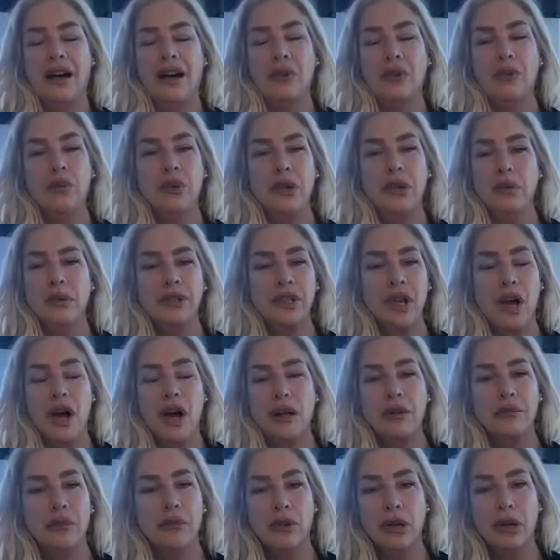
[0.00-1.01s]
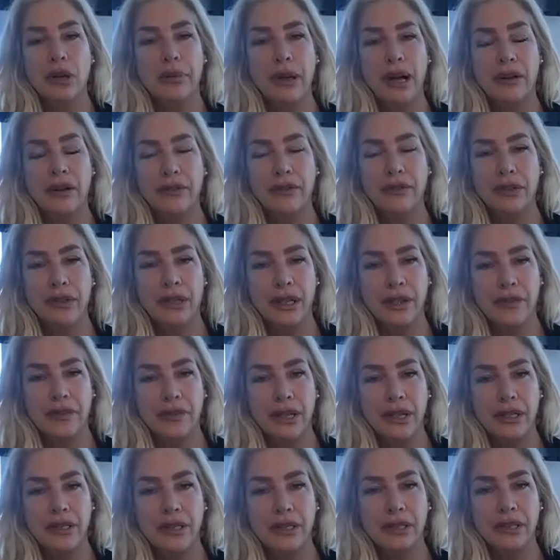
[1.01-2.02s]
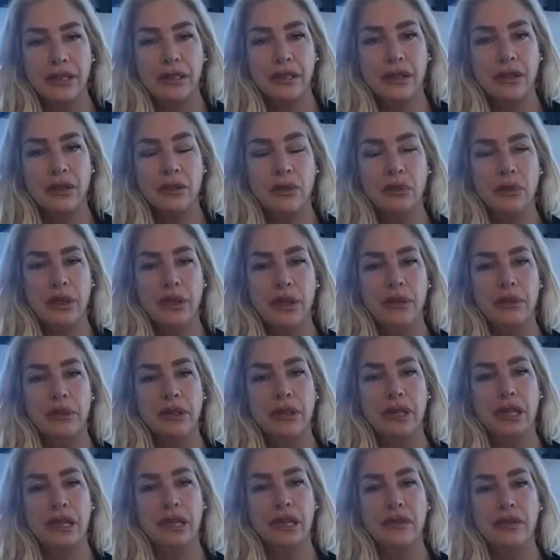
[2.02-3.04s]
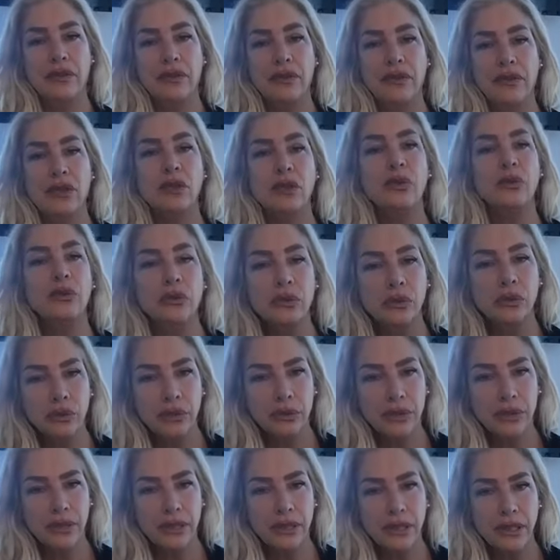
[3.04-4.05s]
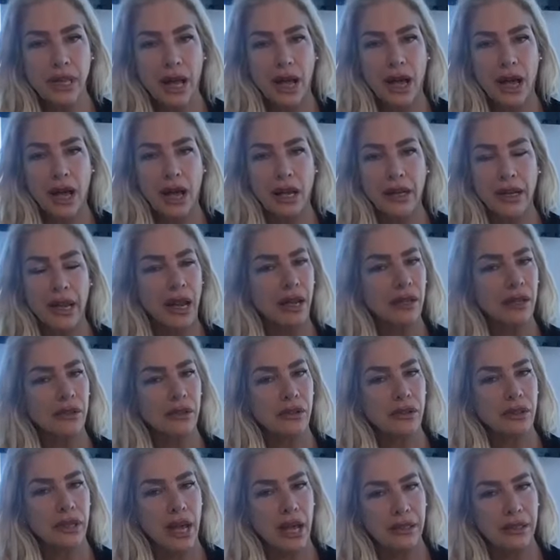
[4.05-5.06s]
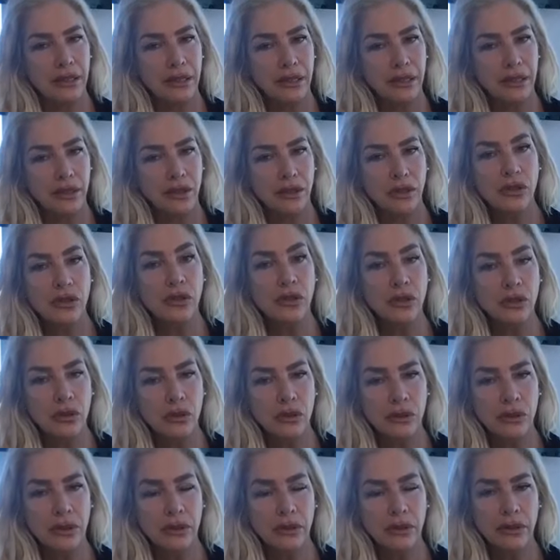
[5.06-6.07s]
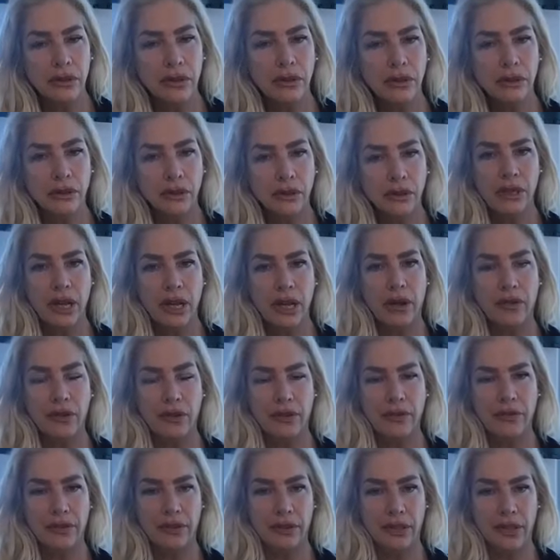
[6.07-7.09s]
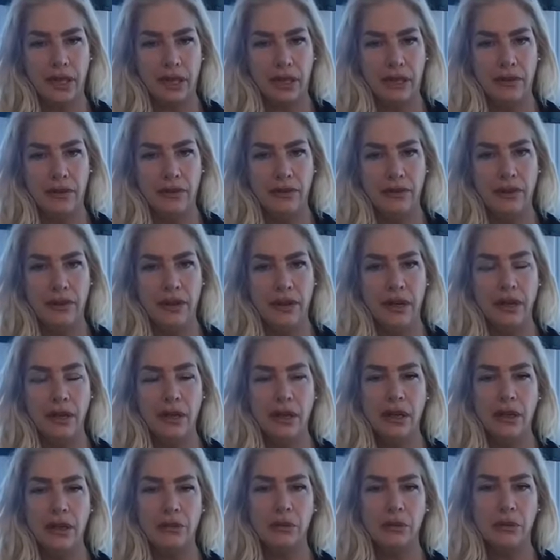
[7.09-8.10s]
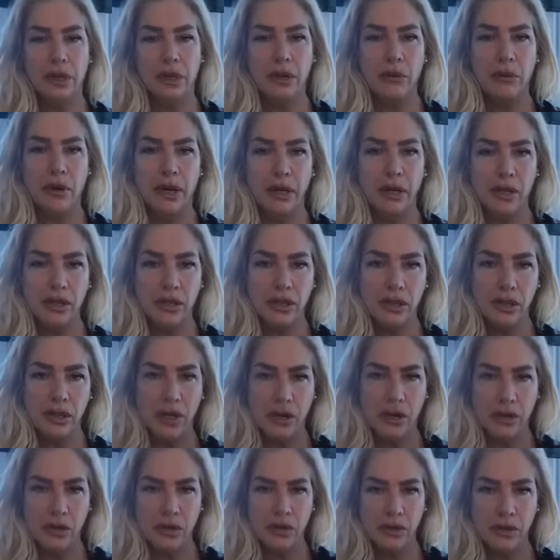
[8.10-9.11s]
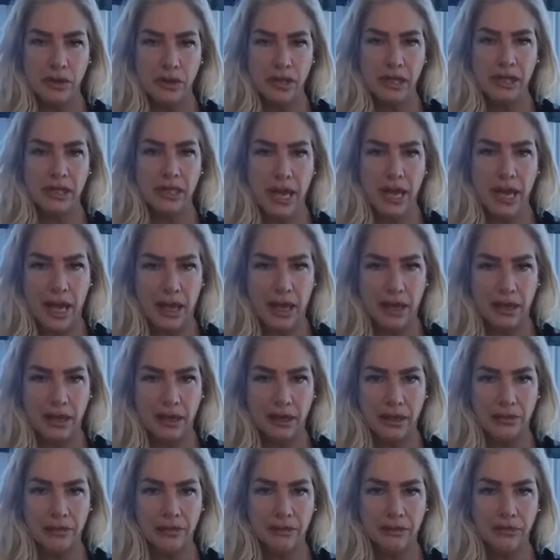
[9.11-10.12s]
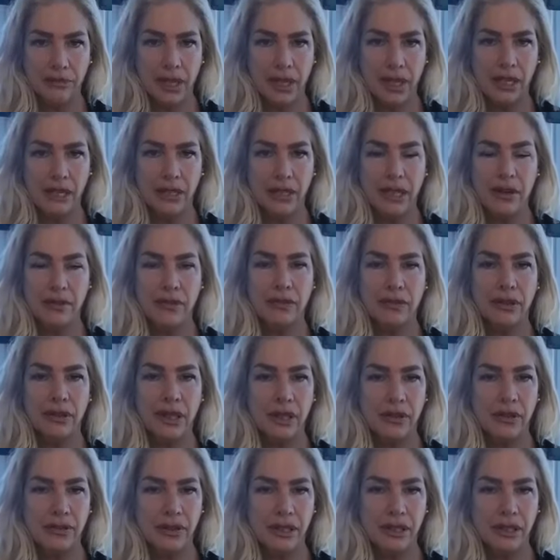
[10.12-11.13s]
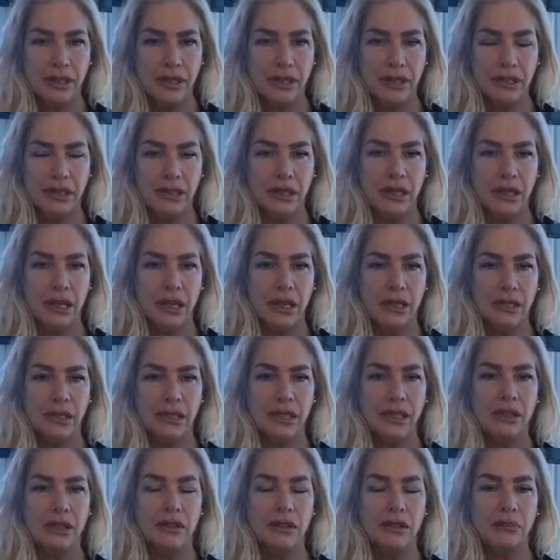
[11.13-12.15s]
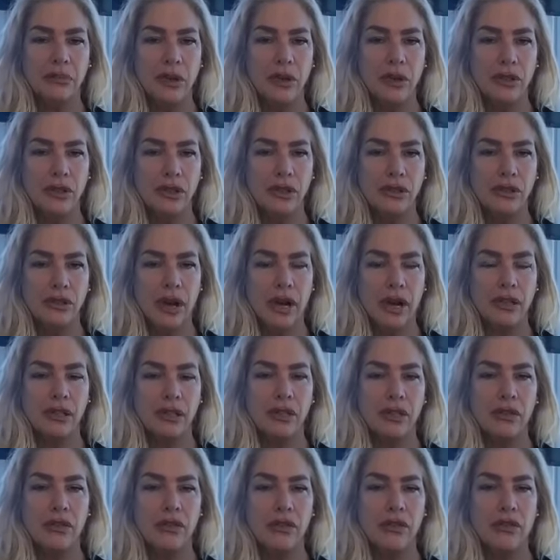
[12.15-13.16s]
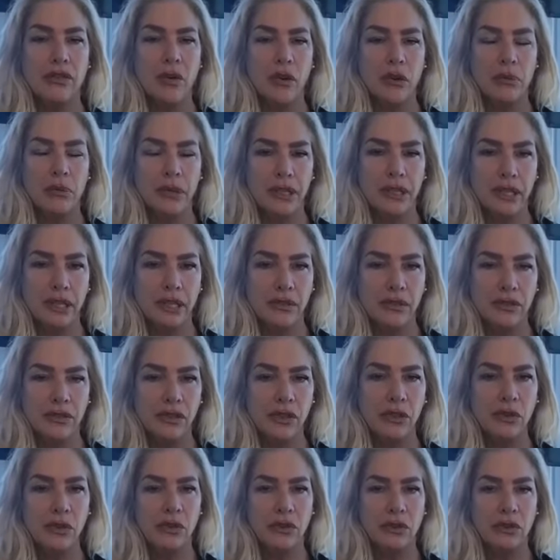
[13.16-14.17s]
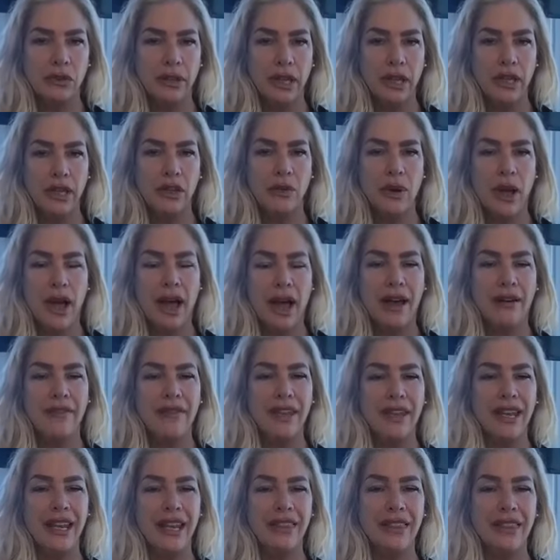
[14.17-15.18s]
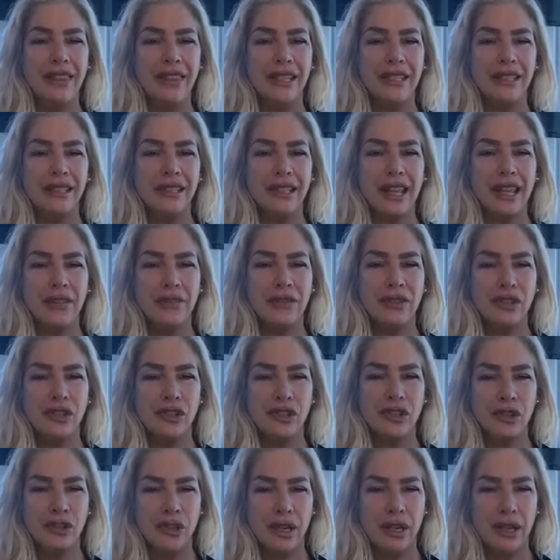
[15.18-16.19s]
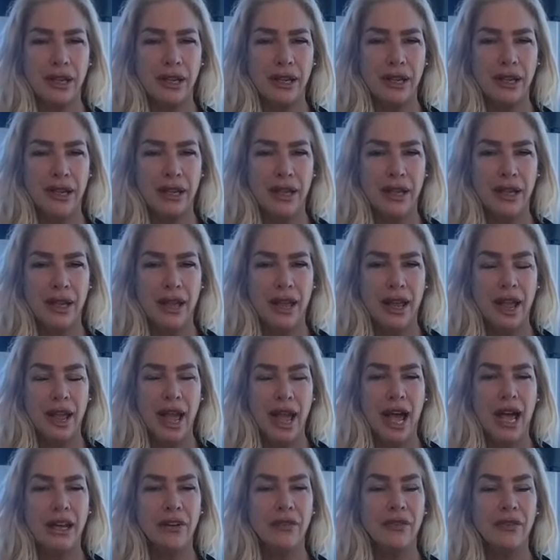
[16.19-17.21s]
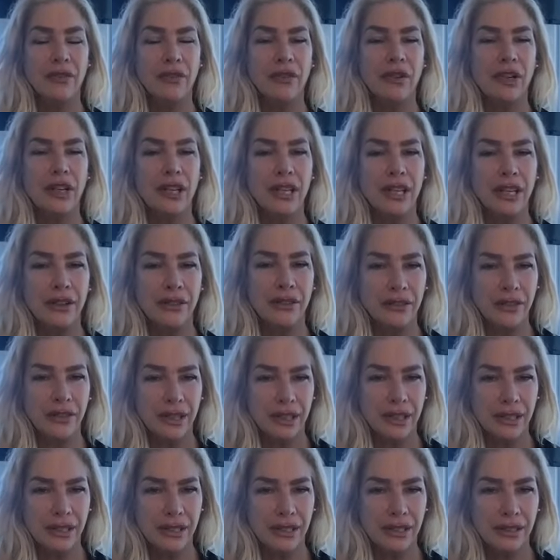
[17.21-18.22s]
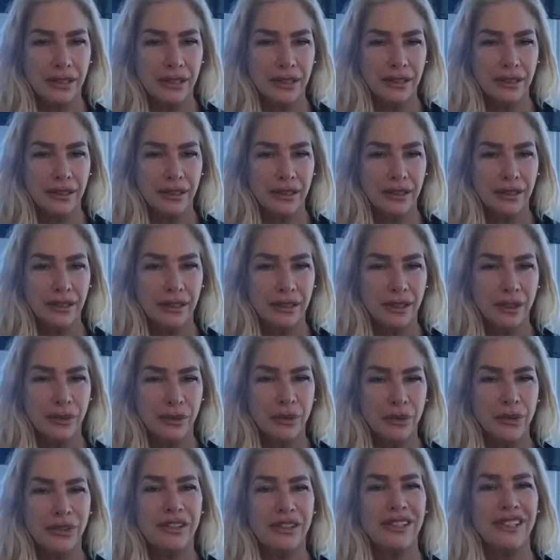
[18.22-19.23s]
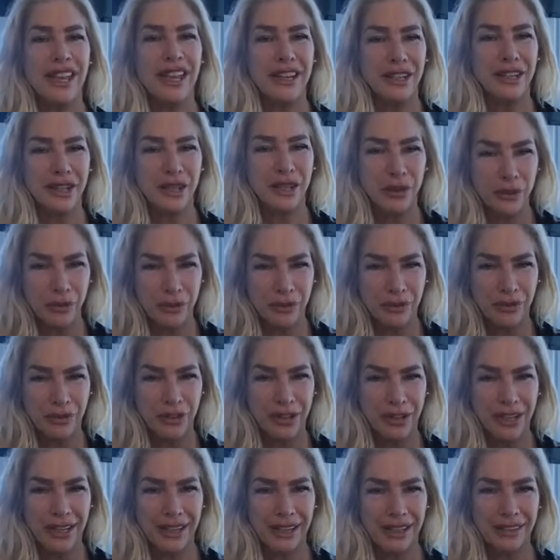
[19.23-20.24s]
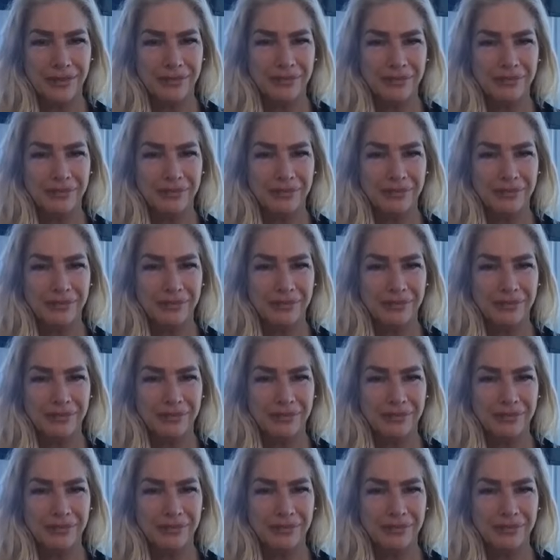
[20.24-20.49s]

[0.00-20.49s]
We will talk more about forgiveness. We will give tools on exercises to learn how to forgive. What I want you to know today is that forgiveness is the single most transformative tool that you have in this life's journey. And forgiveness will set you free.